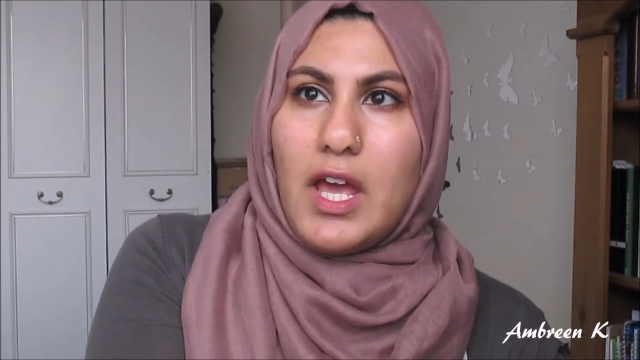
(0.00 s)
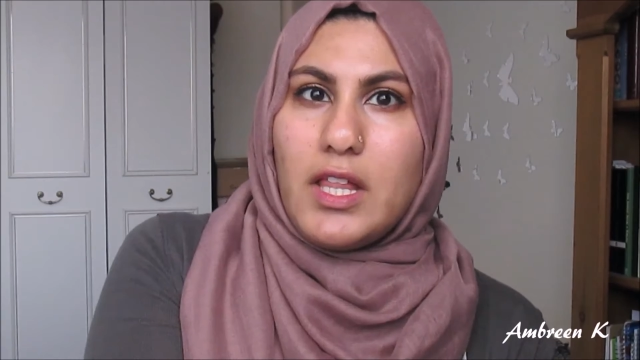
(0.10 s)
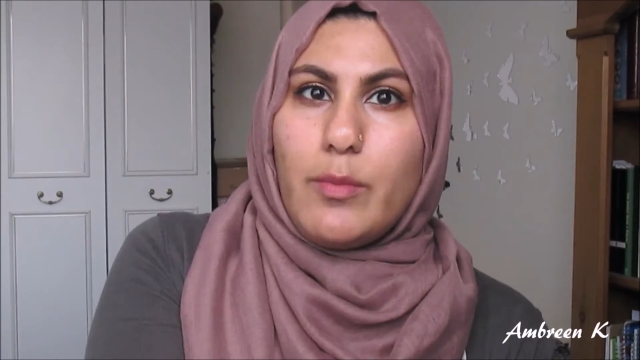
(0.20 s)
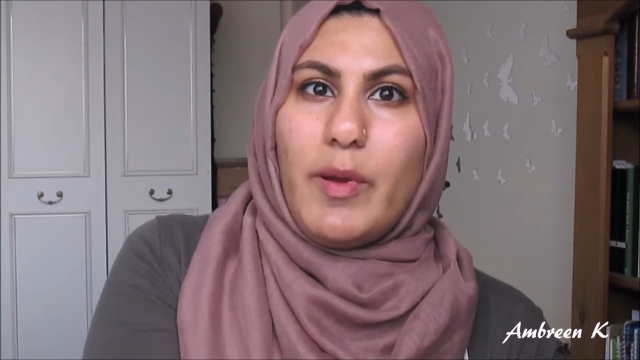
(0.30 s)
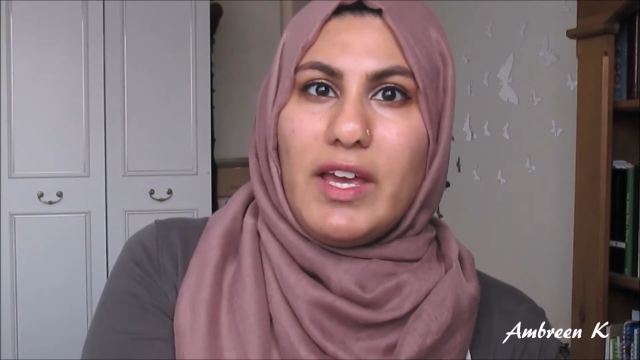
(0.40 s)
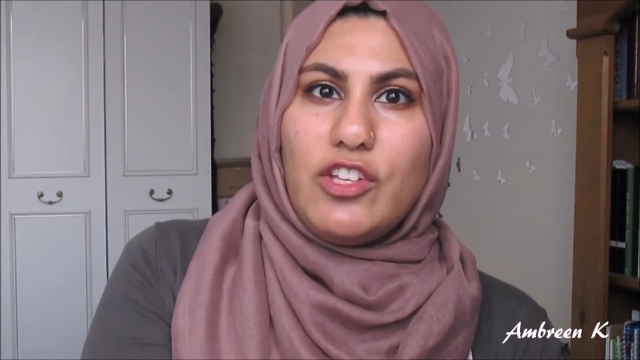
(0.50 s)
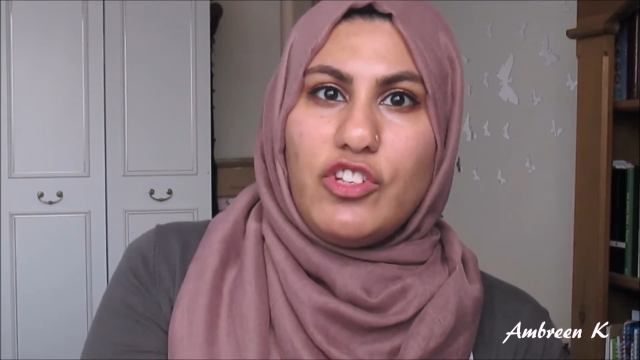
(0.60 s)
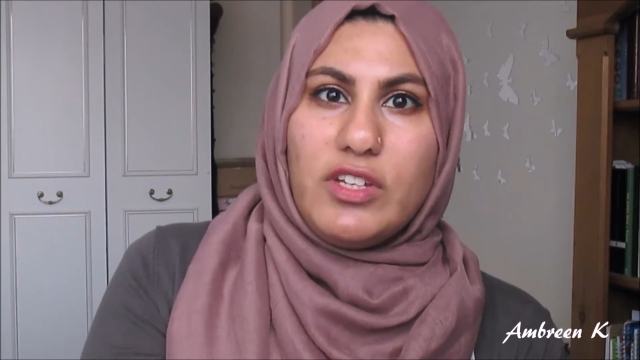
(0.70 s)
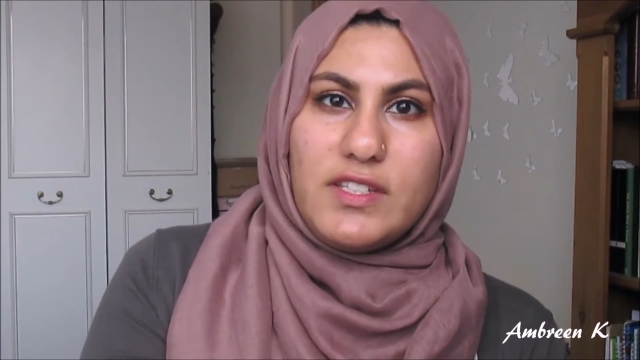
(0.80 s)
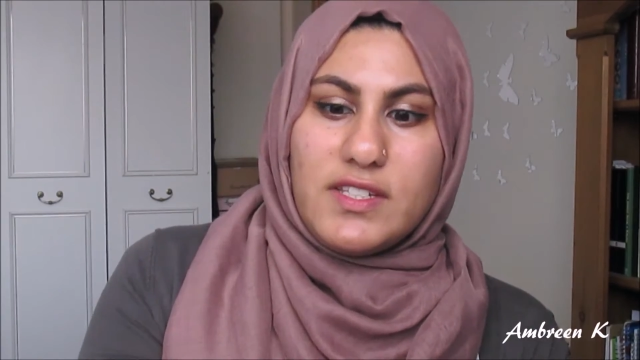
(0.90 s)
The
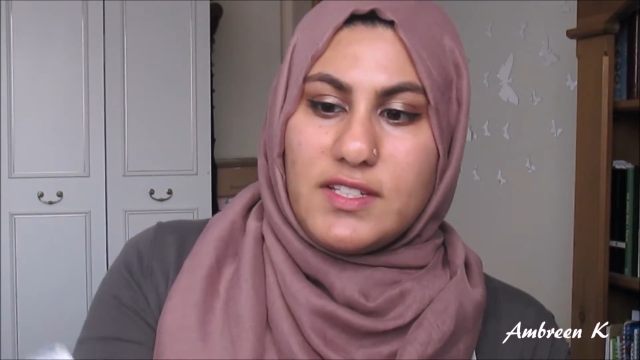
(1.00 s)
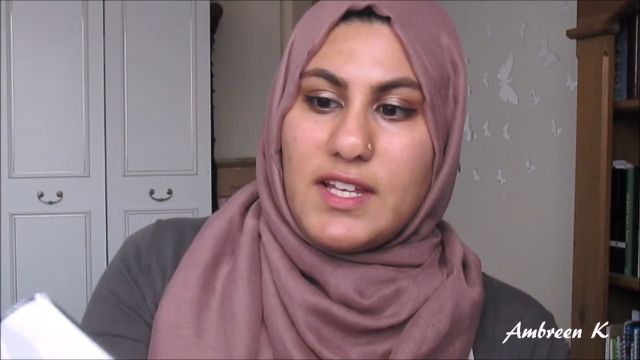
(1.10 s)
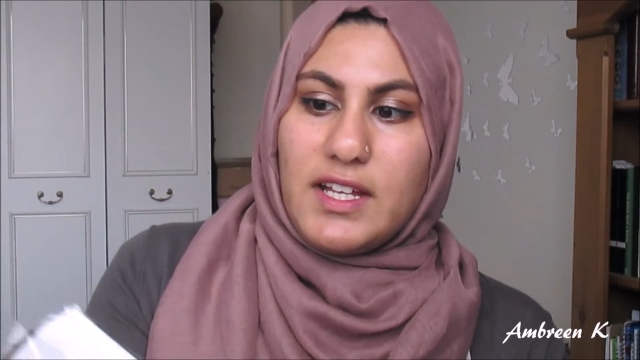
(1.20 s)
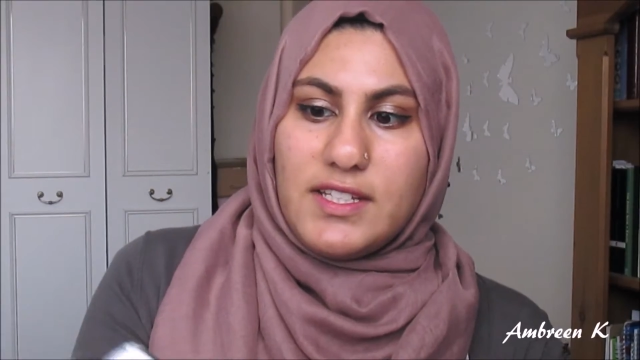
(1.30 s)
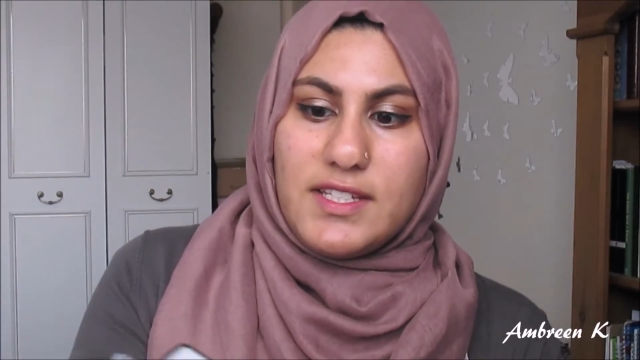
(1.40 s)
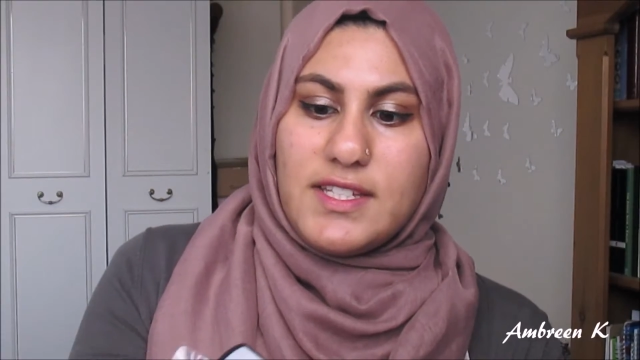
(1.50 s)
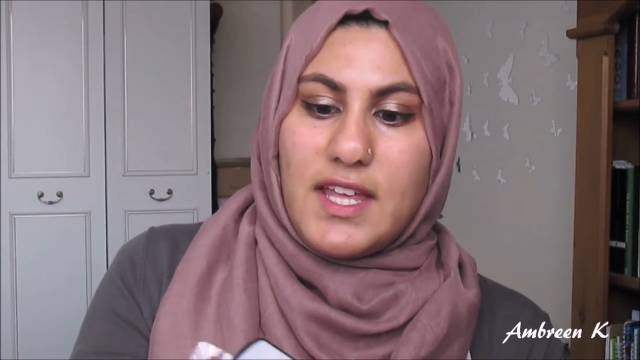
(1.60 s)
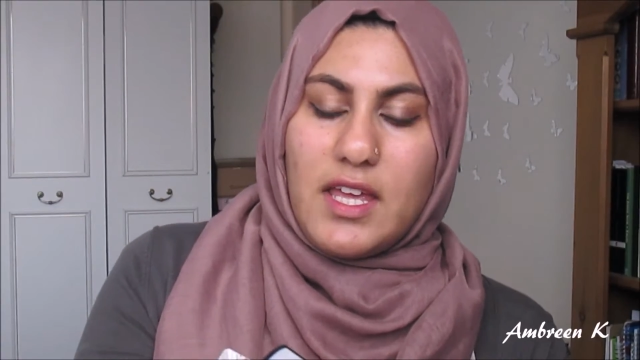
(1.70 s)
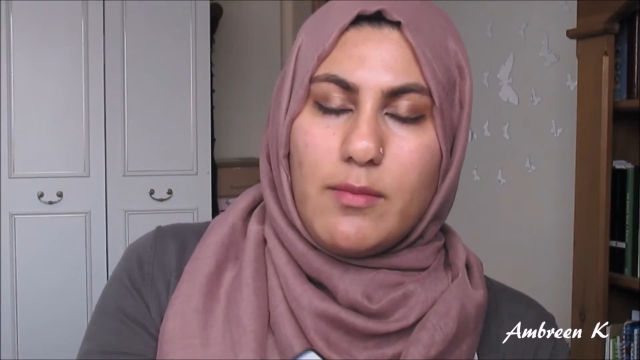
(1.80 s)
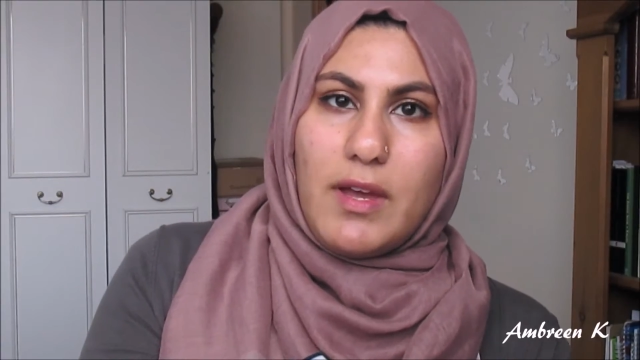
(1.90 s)
packaging is exactly the
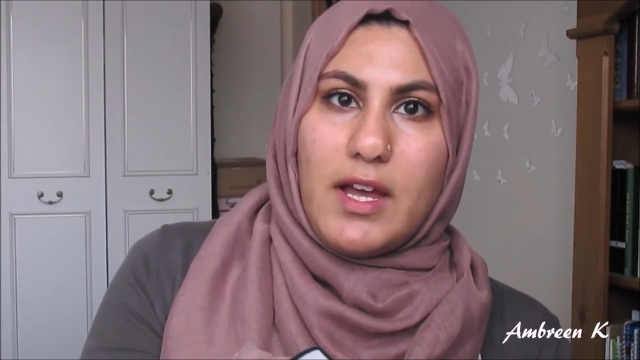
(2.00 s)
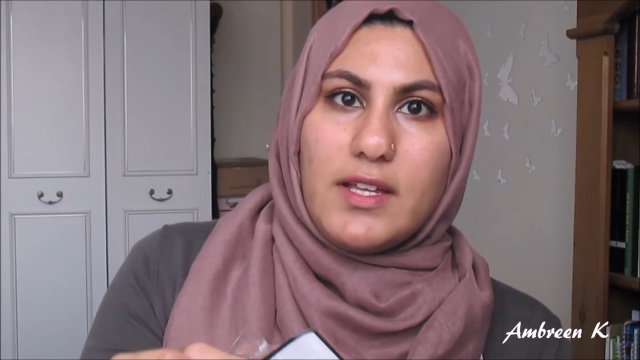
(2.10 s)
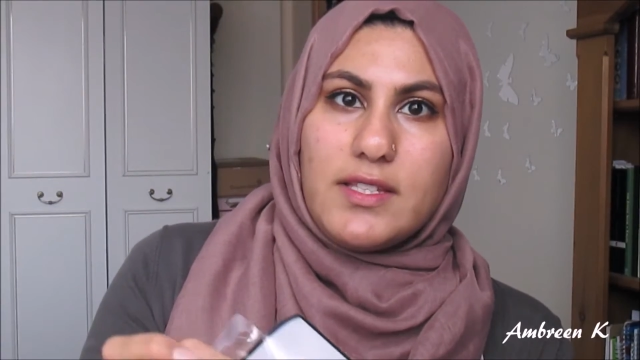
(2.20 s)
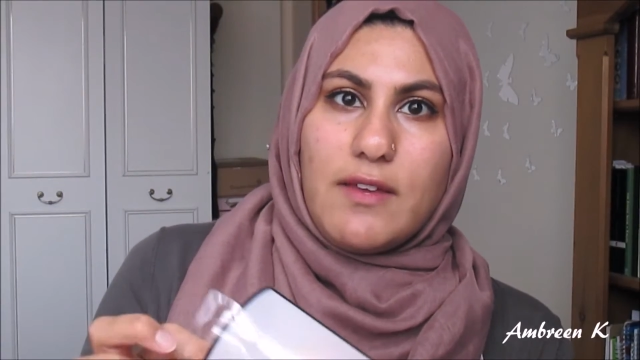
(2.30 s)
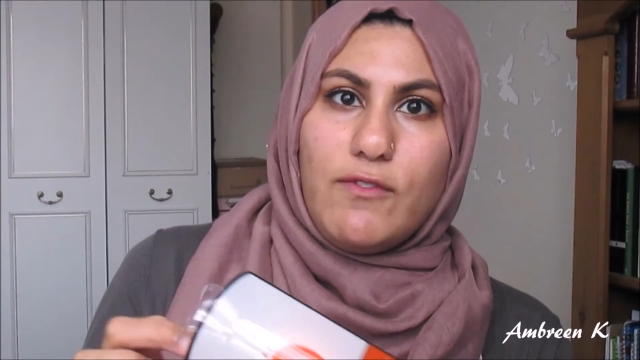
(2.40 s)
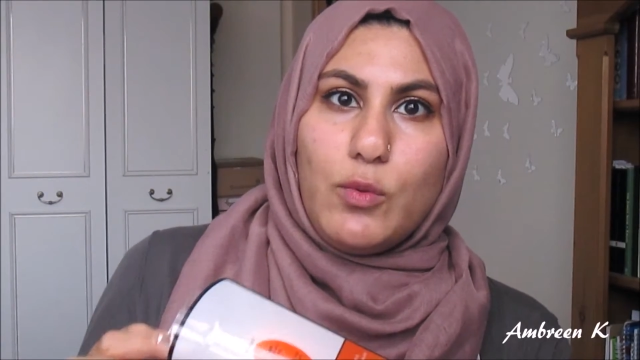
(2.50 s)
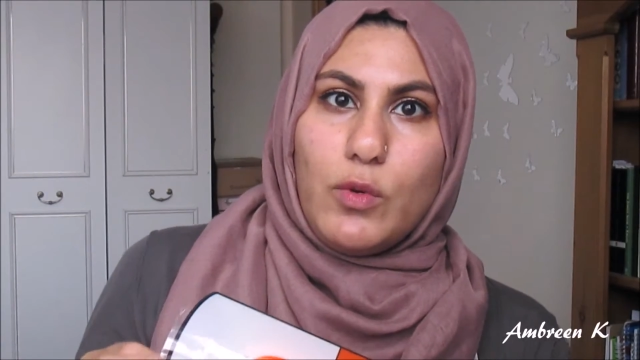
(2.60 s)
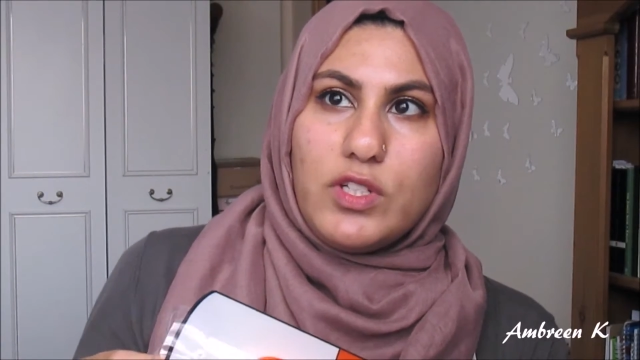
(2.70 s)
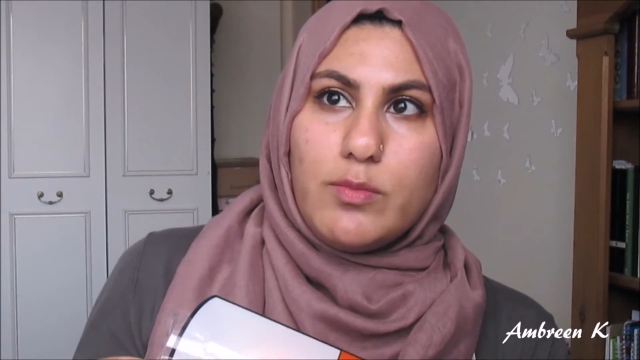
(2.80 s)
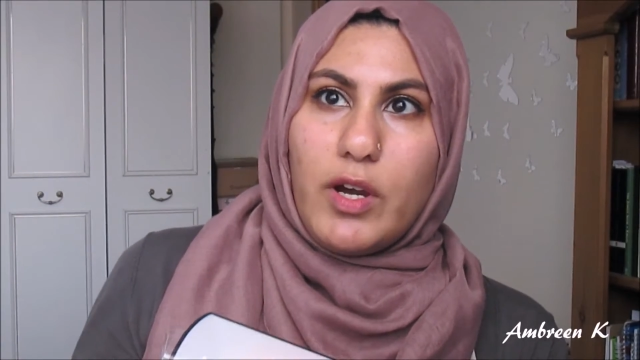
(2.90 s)
same as if you were
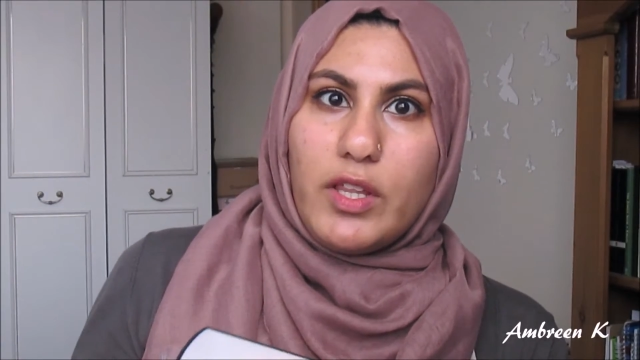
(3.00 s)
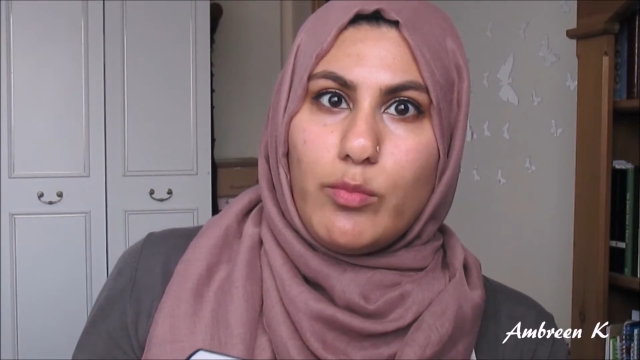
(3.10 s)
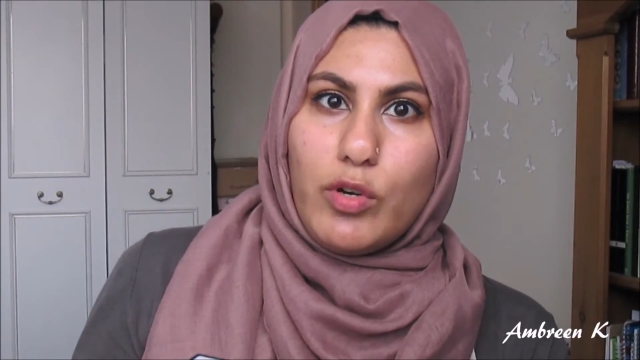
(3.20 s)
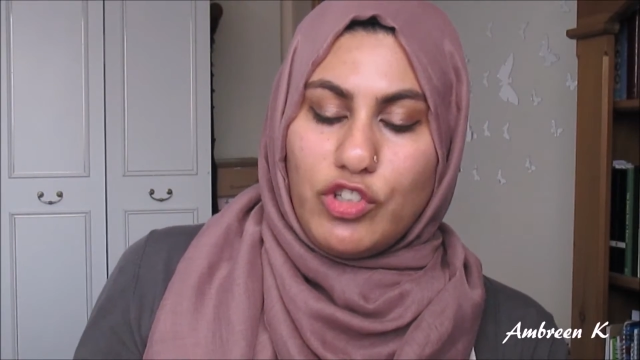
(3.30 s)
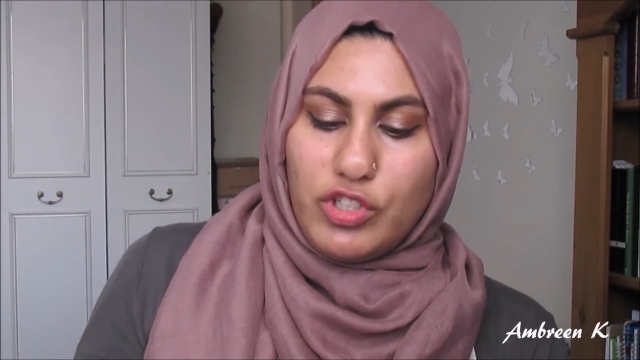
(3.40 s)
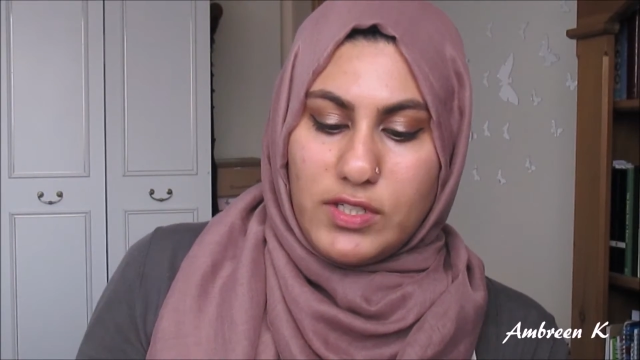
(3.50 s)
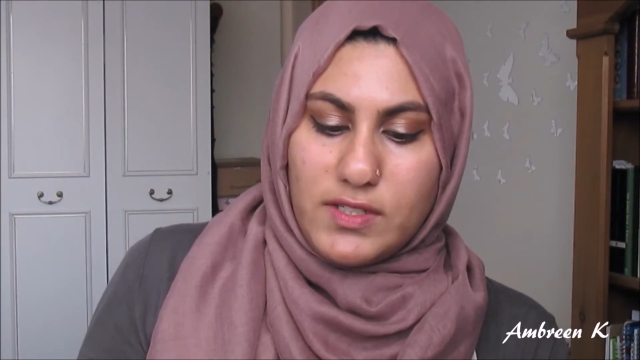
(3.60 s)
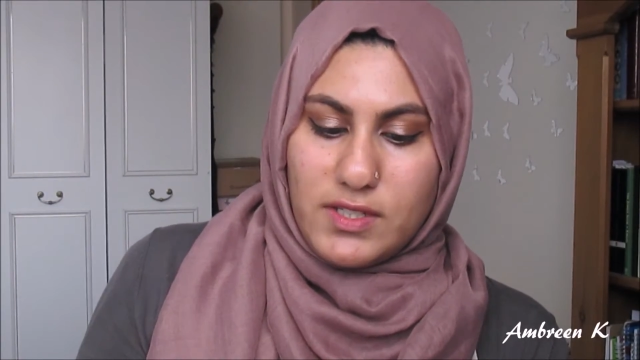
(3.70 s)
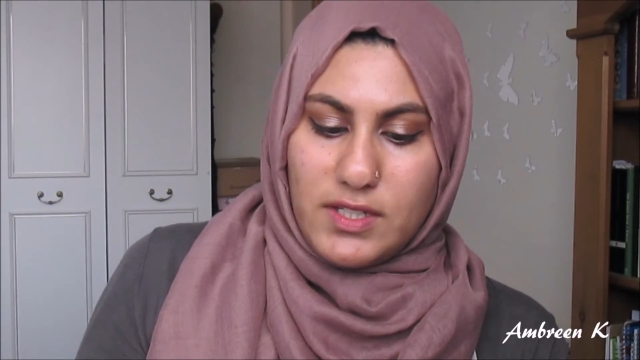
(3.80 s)
to buy the brushes.